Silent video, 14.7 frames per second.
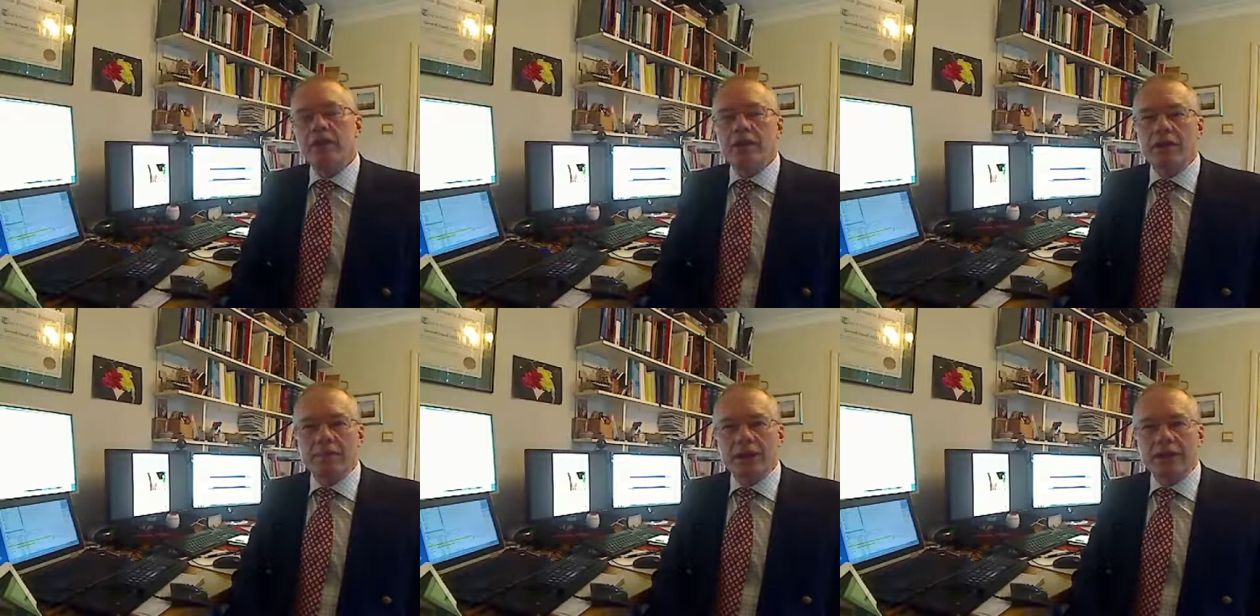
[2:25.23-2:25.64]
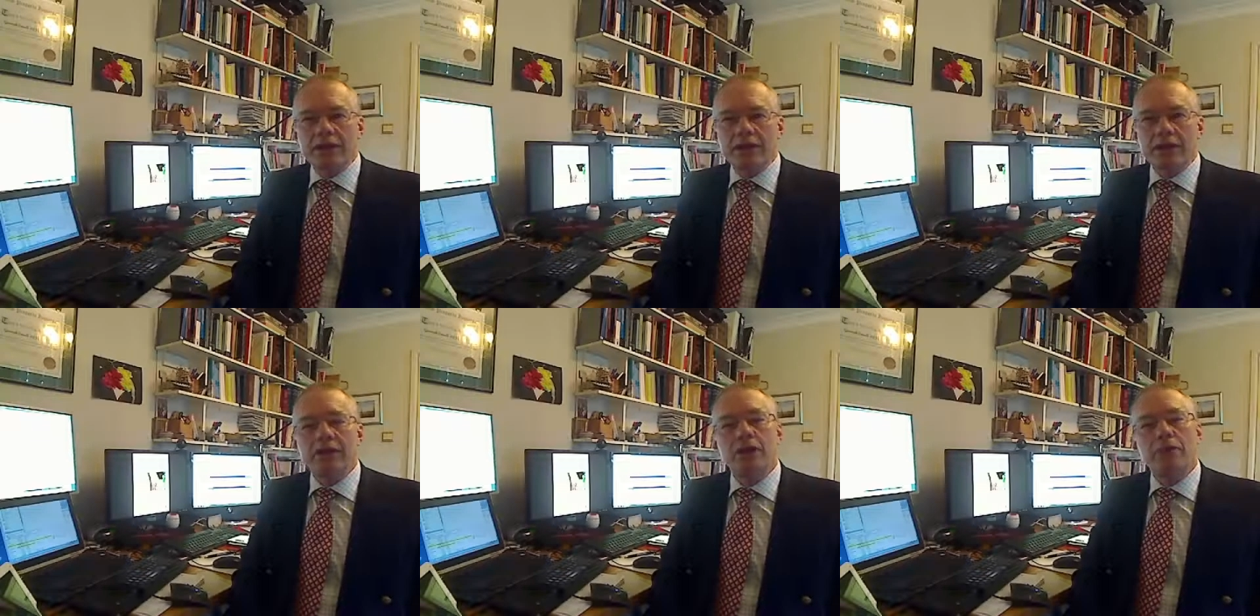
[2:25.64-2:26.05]
about
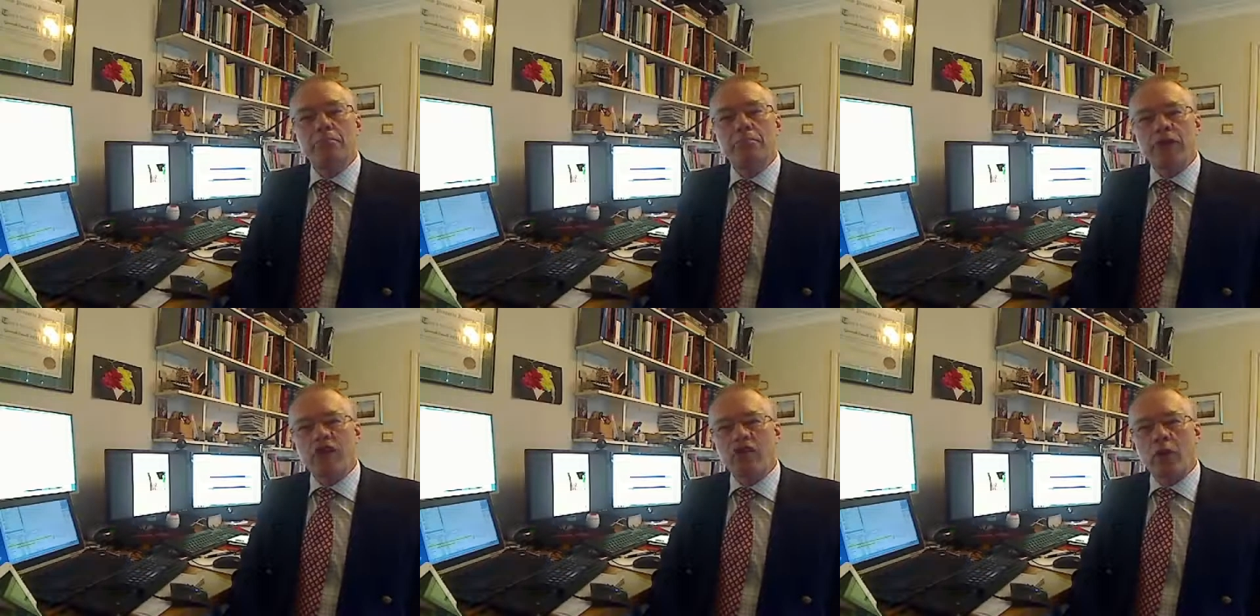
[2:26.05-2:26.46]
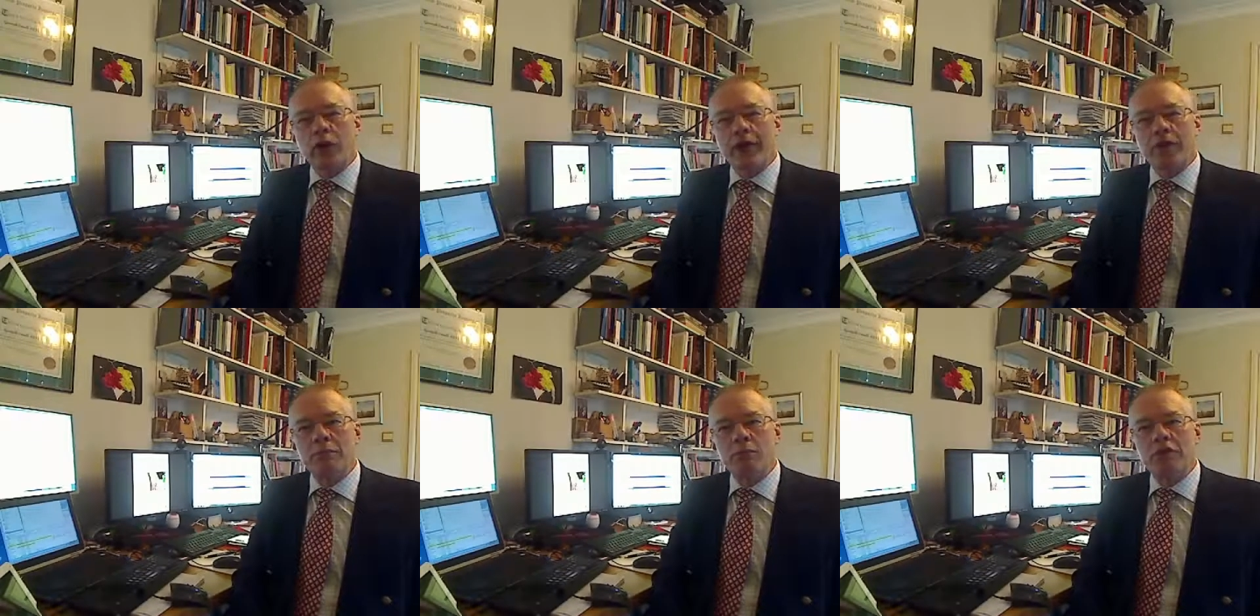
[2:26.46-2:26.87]
the best way
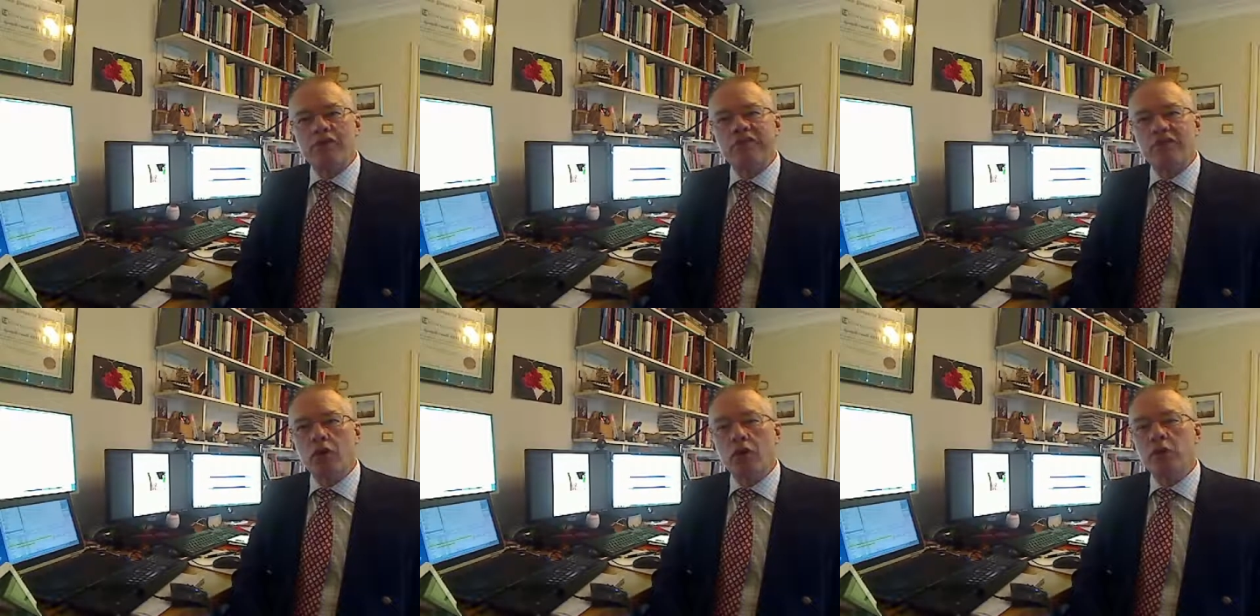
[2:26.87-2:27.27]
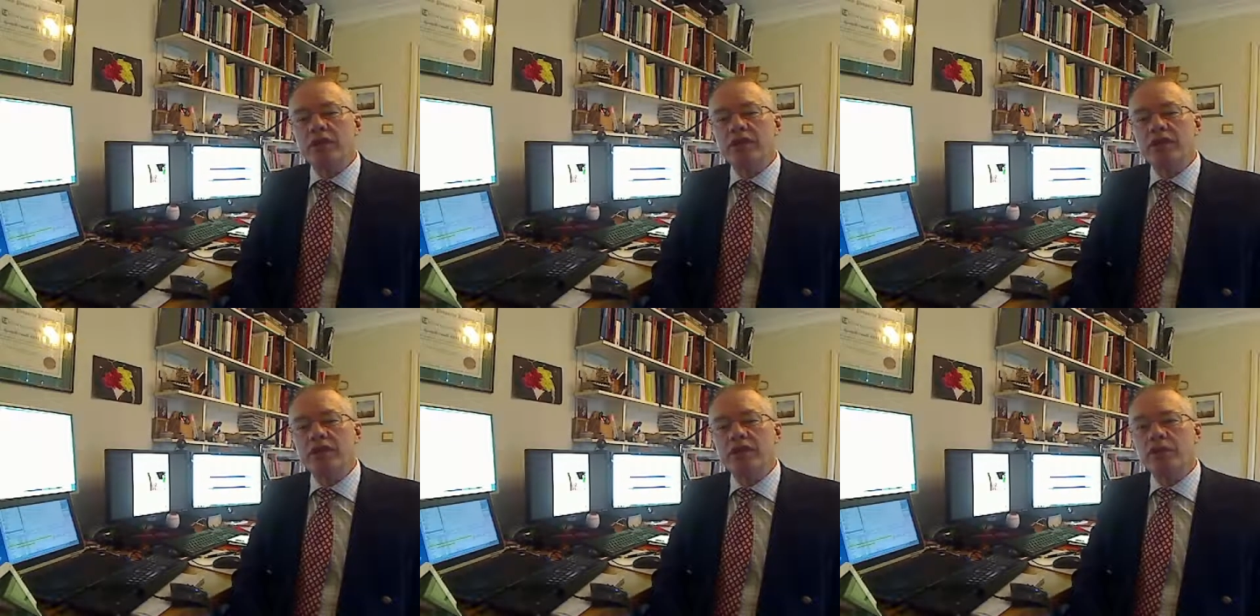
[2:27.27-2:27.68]
to move
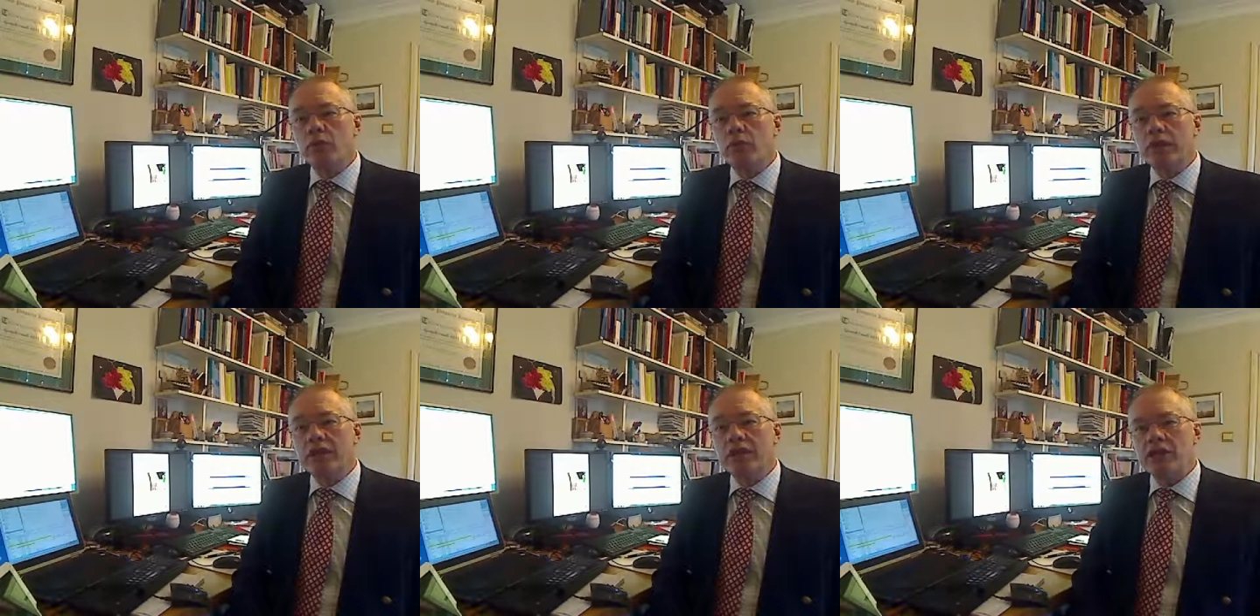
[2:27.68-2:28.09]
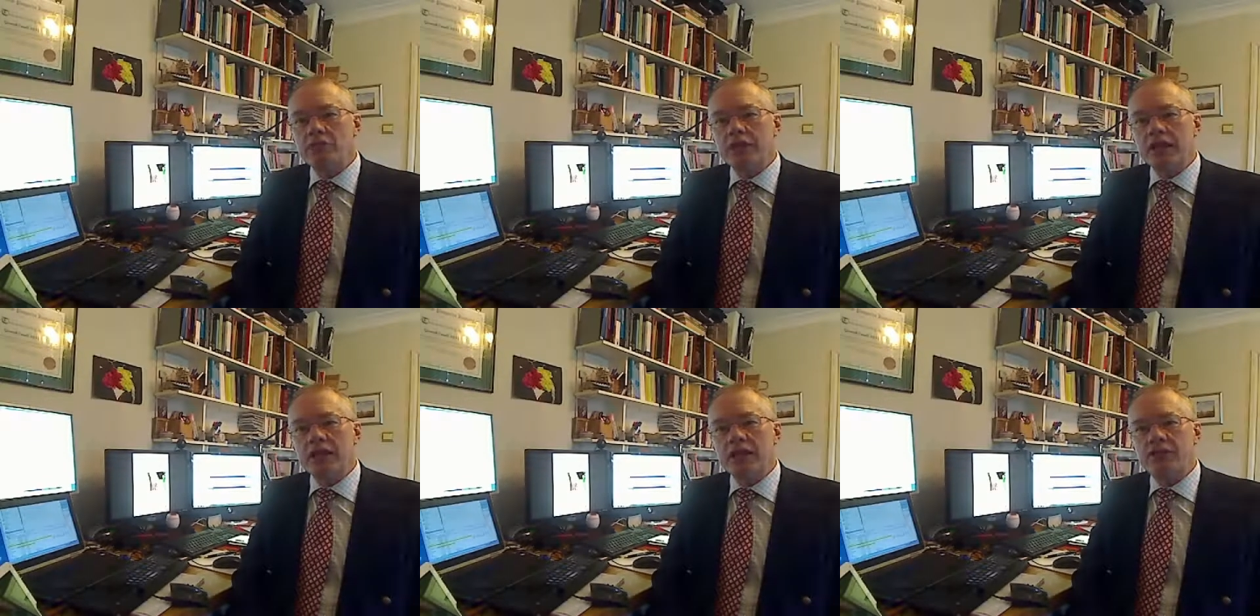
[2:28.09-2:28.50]
forward is to read as
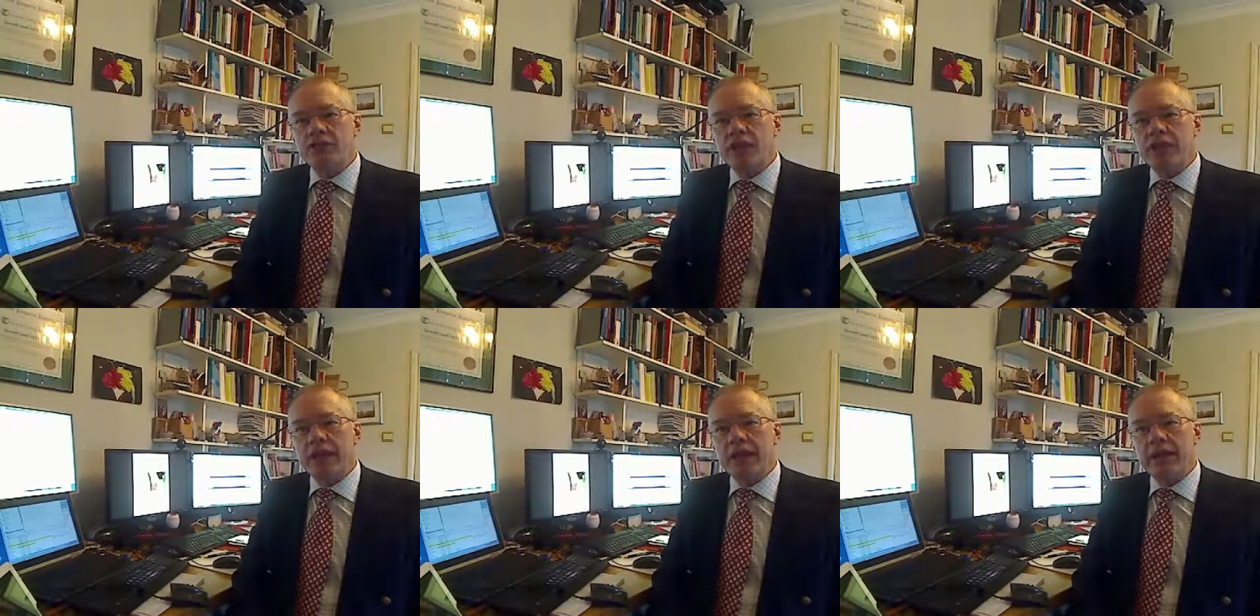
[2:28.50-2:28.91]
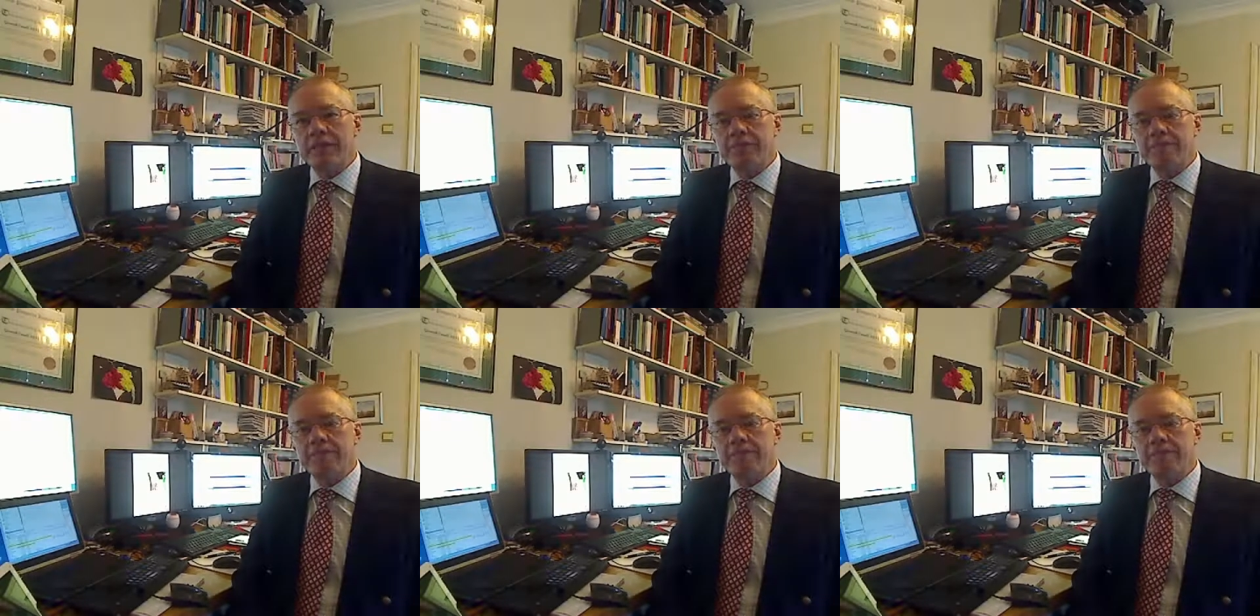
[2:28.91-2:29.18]
many as you can.